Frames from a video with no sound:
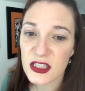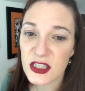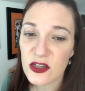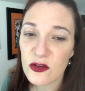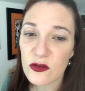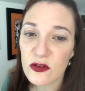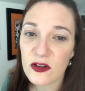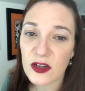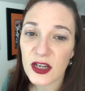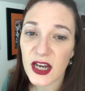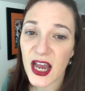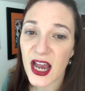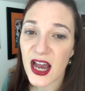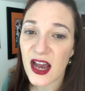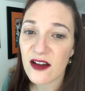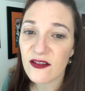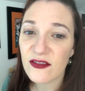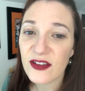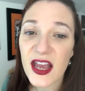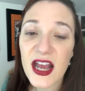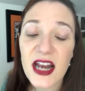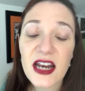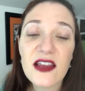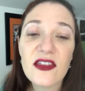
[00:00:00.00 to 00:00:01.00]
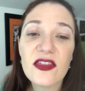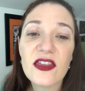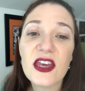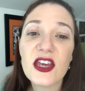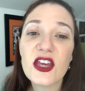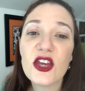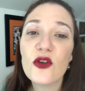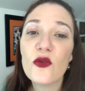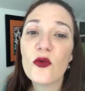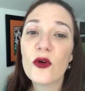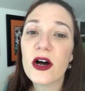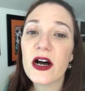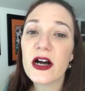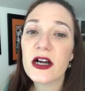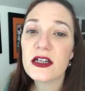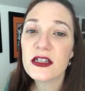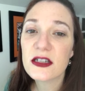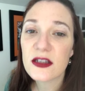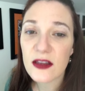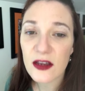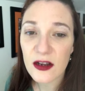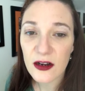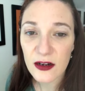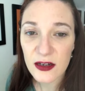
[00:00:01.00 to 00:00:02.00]
You could have anything you want.
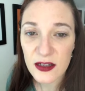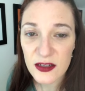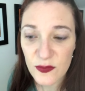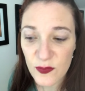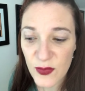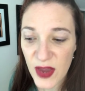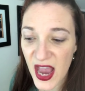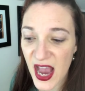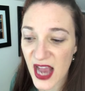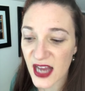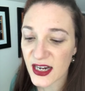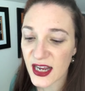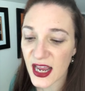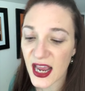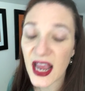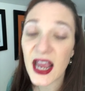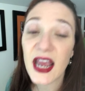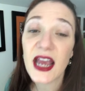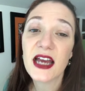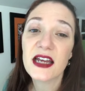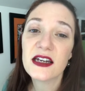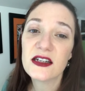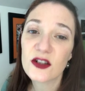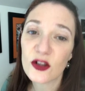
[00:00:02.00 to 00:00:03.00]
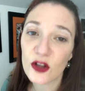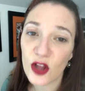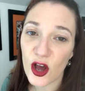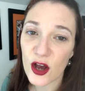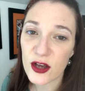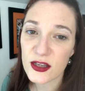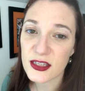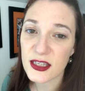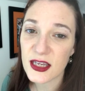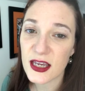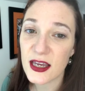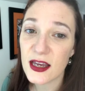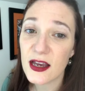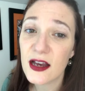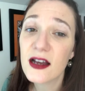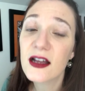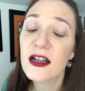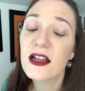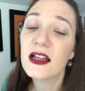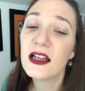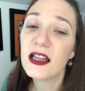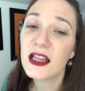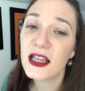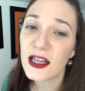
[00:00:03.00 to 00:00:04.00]
There is matte and glossy,
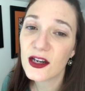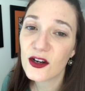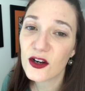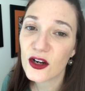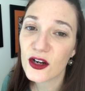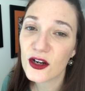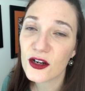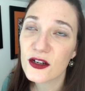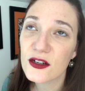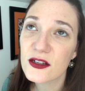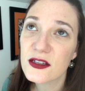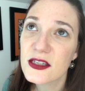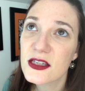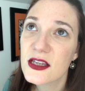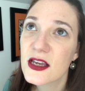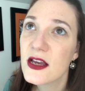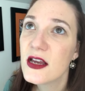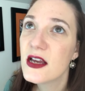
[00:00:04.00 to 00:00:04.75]
glitters,